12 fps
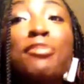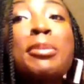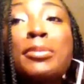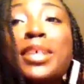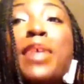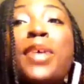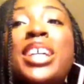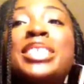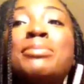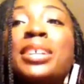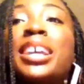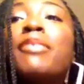People that watch
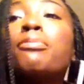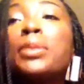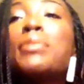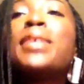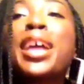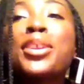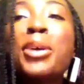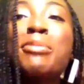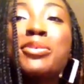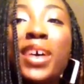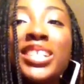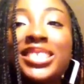me, and people that know
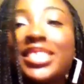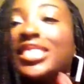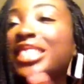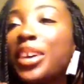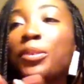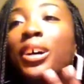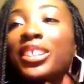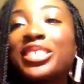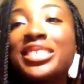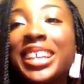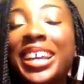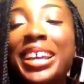me watch this, they will
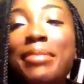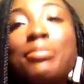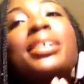understand.